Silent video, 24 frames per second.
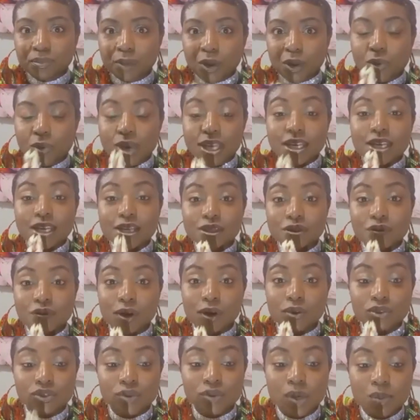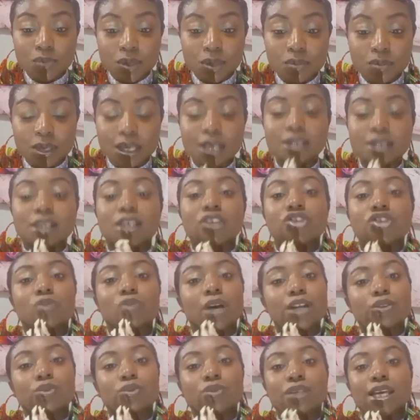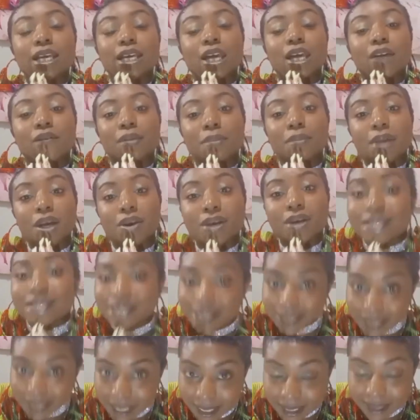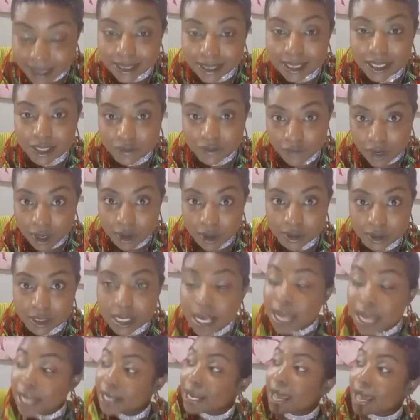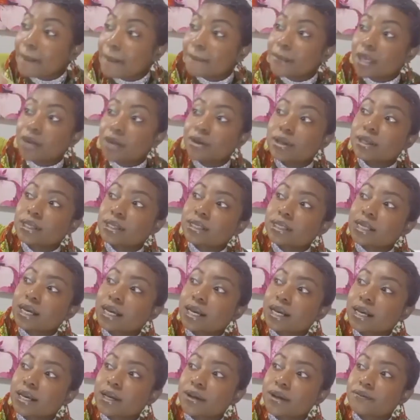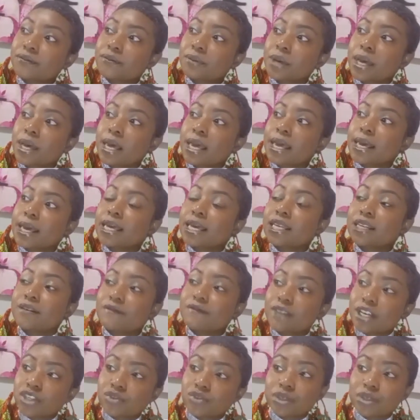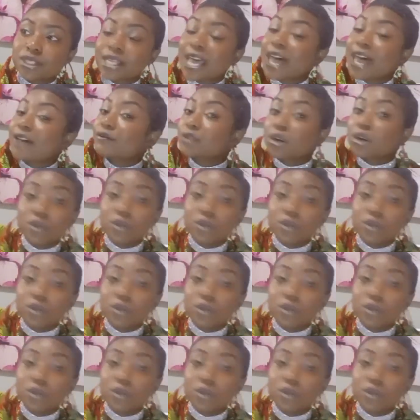we need to vote Trump in because he's trying to take care of American citizens first, not millions of individuals that have no